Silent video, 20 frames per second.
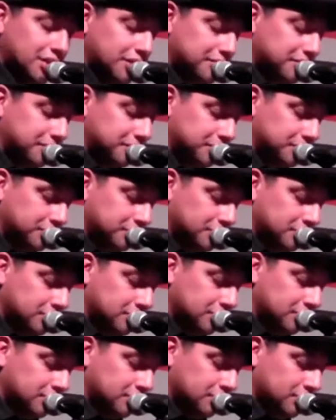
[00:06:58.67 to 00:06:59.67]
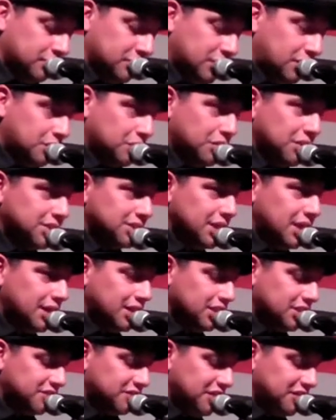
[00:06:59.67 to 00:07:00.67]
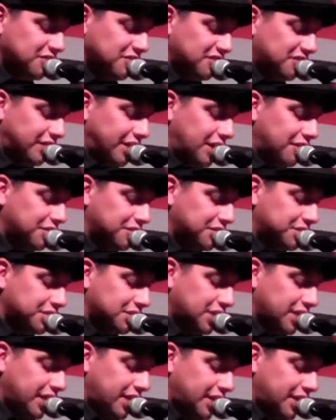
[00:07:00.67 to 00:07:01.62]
come. What's Anna's favorite flower? she